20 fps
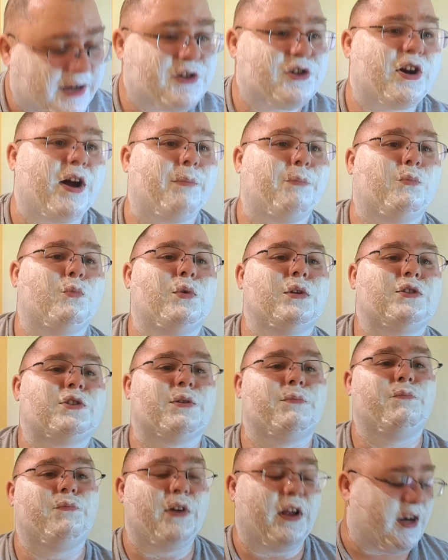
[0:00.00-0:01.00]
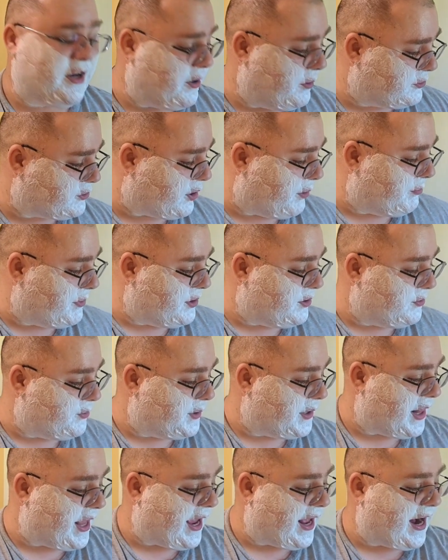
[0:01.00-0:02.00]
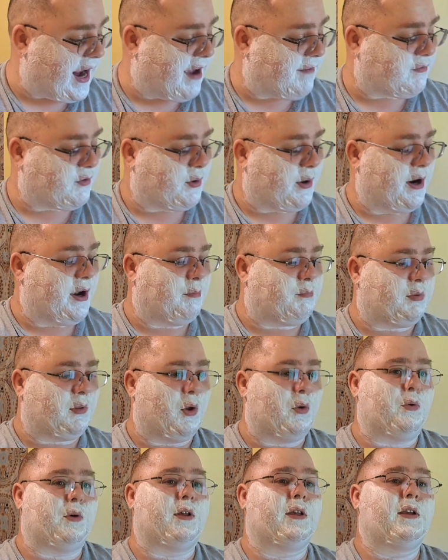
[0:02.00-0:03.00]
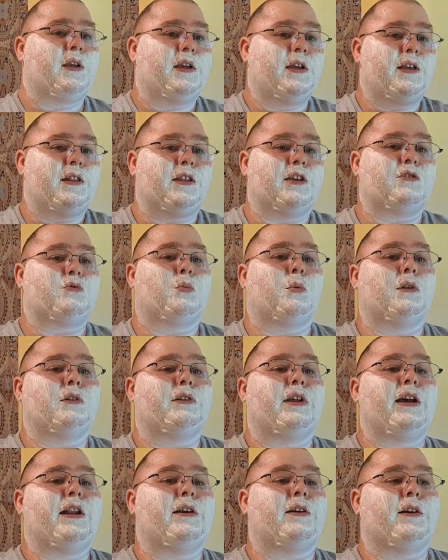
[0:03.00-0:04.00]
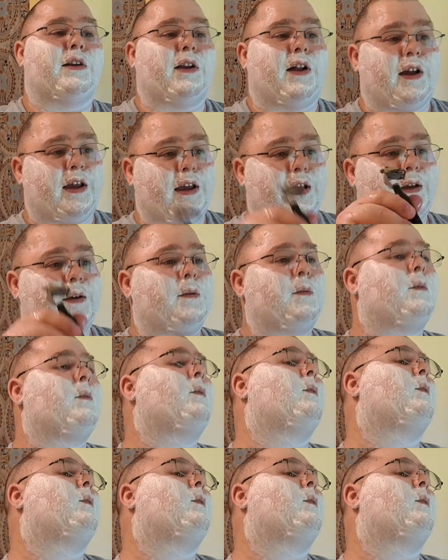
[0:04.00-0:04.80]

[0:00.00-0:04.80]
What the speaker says: catch up with some videos. I'll be doing that after I upload this one later tonight.